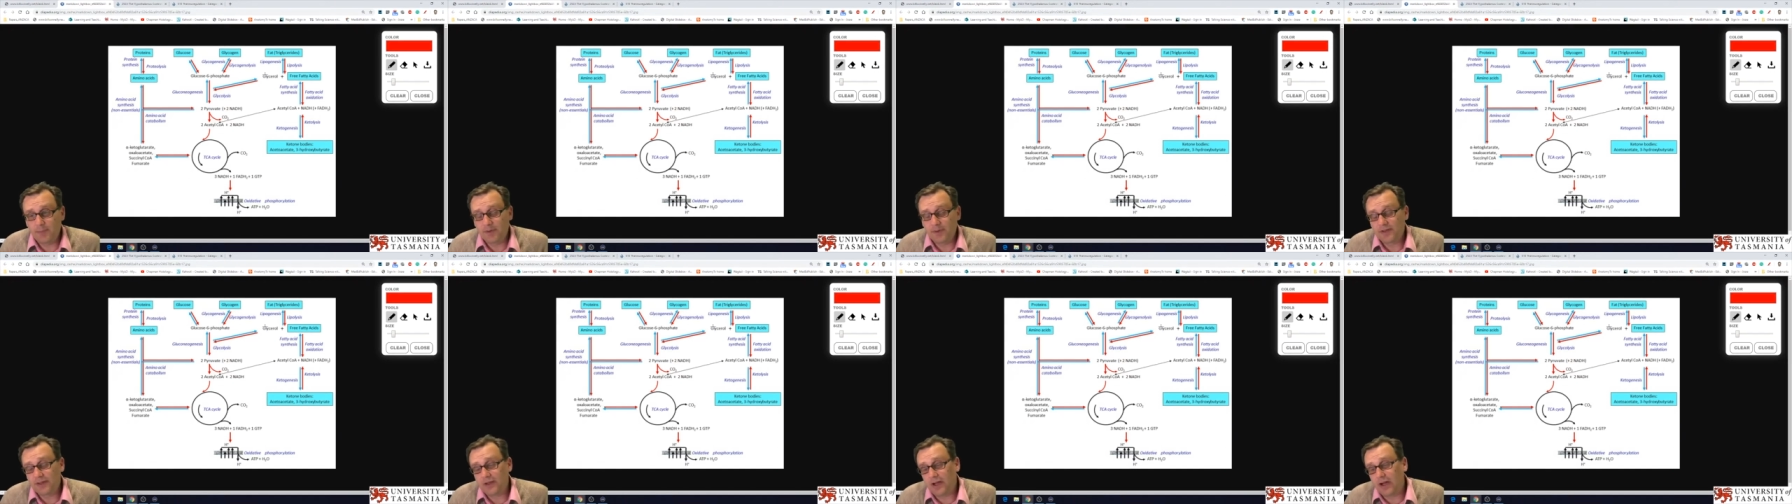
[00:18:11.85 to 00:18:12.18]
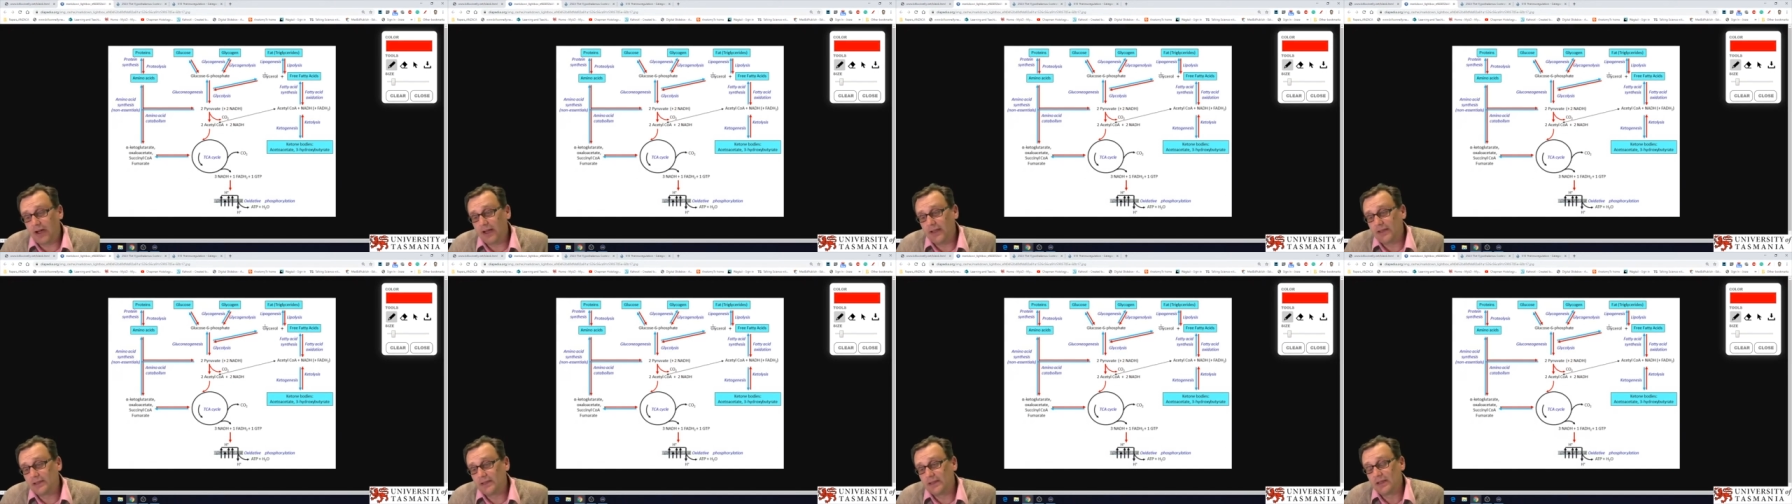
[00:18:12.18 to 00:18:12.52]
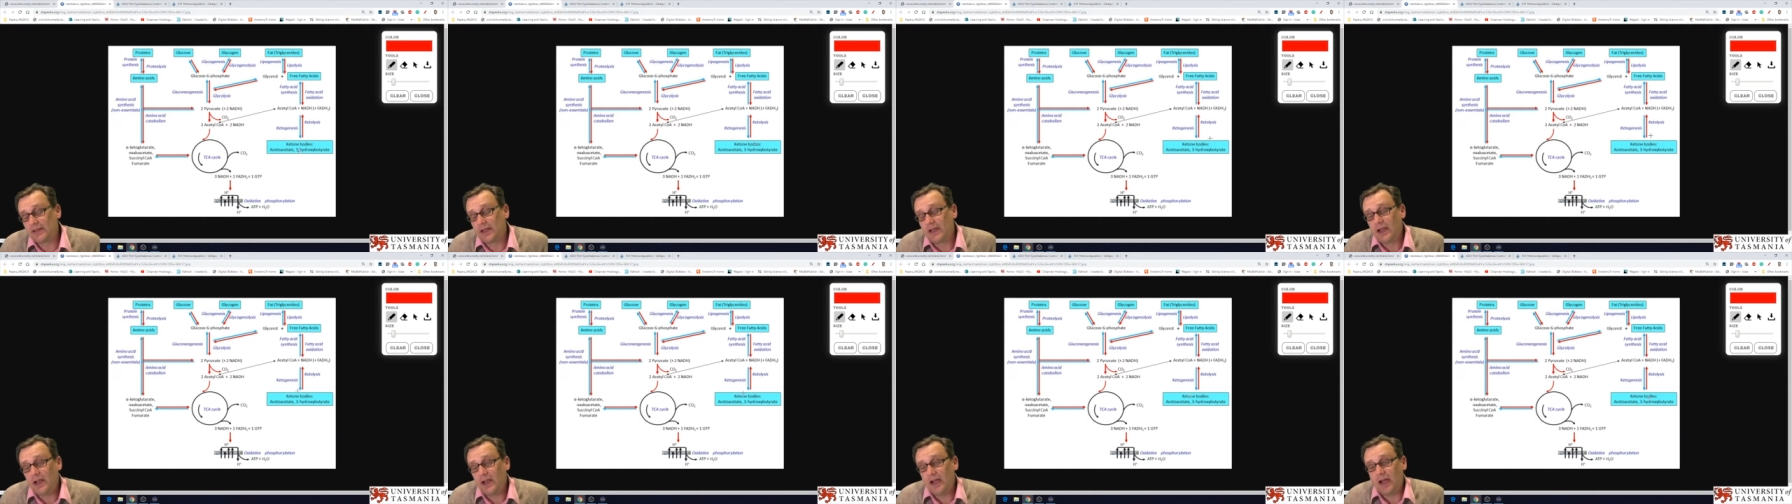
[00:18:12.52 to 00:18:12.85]

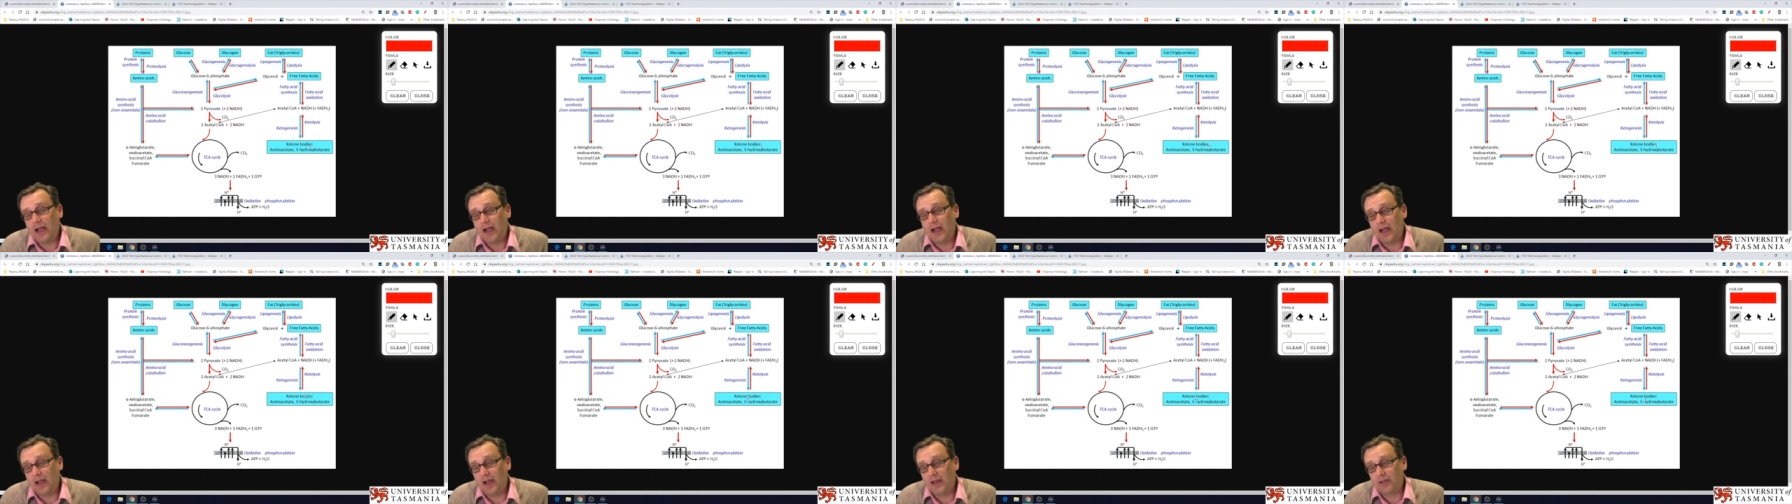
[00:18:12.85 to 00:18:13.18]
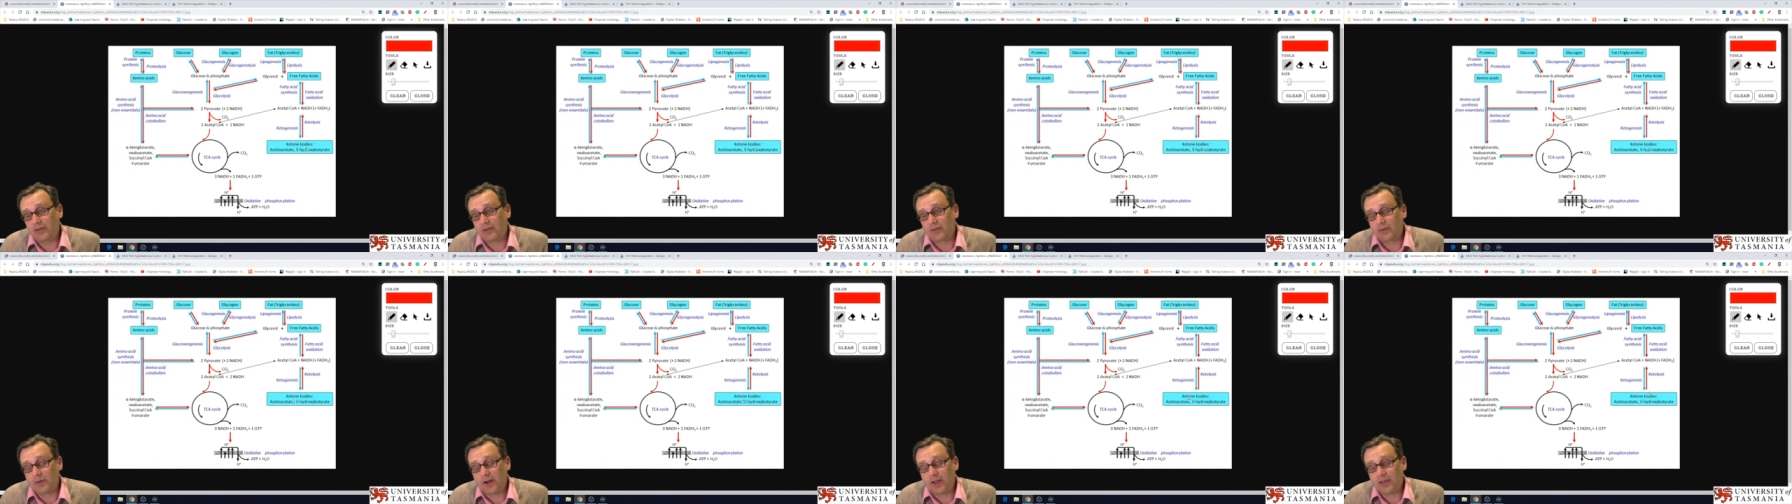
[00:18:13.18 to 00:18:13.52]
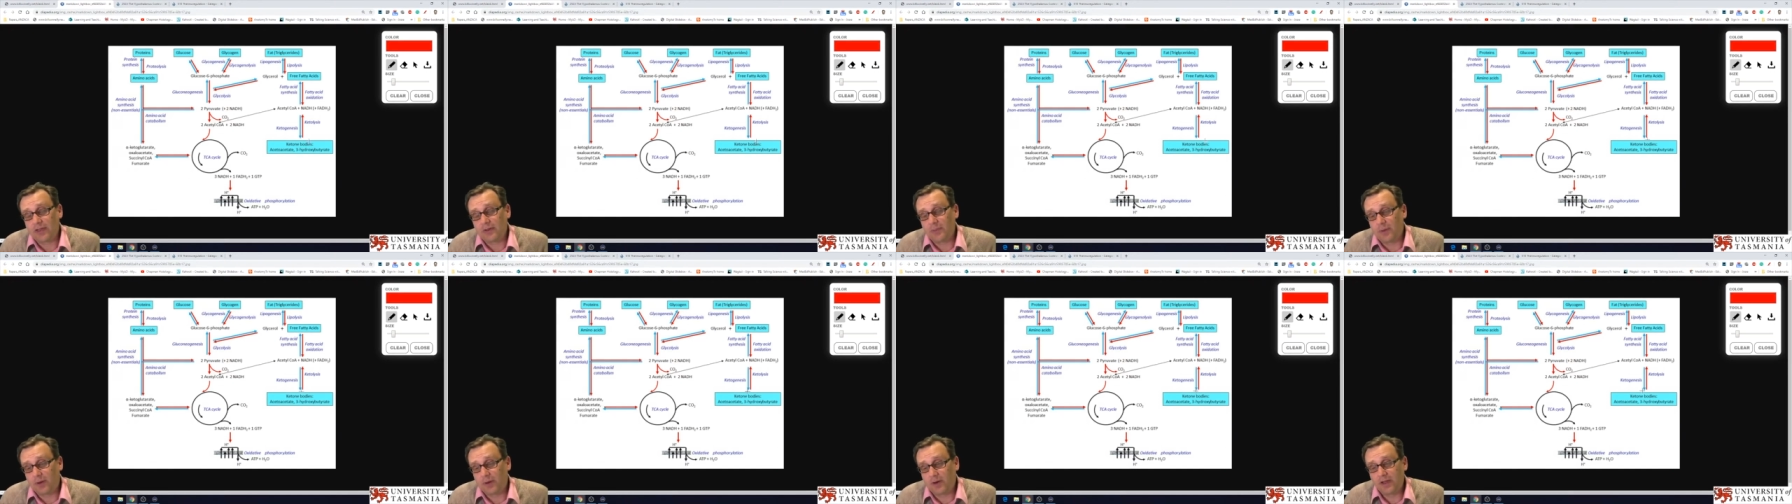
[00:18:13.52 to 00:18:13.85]
adipocytes uh,
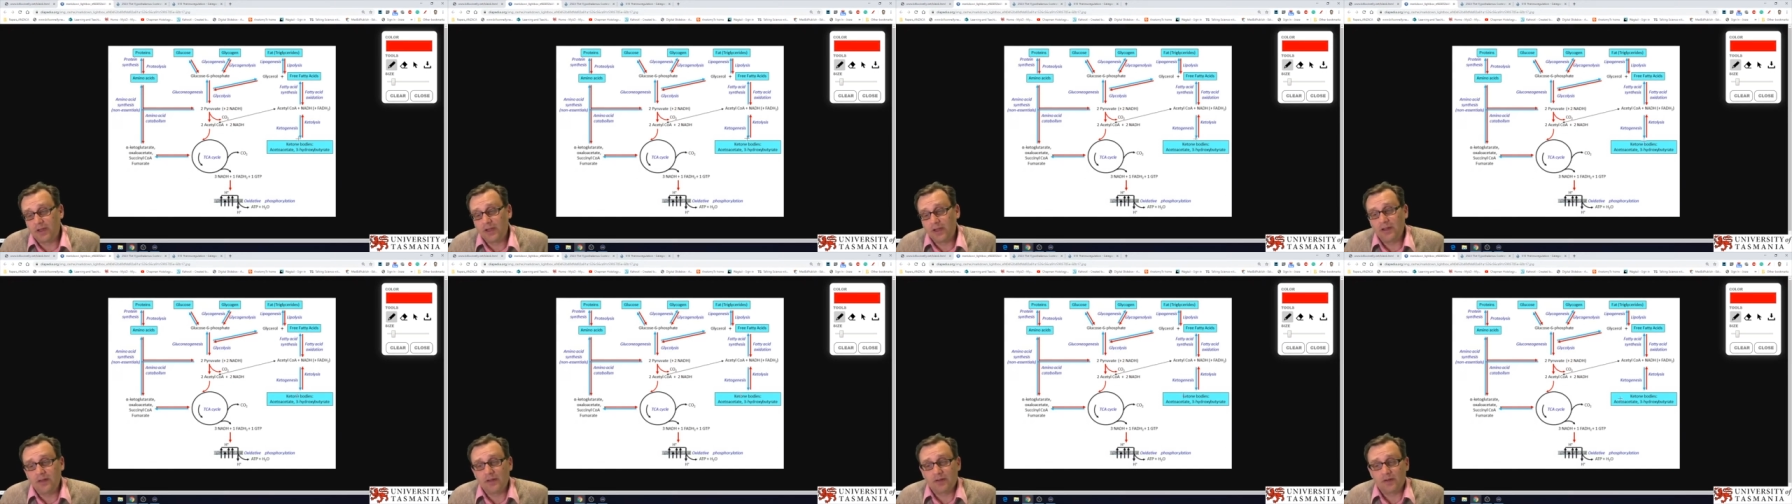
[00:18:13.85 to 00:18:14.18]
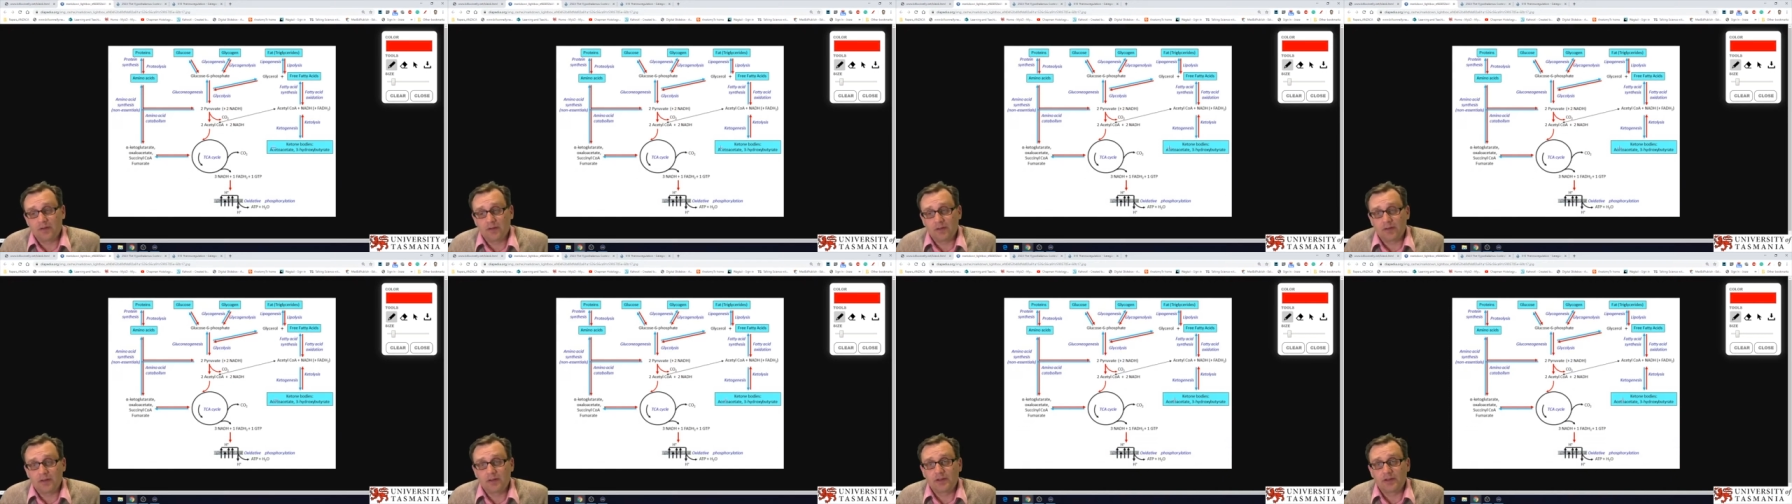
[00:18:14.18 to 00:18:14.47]
throughout the body.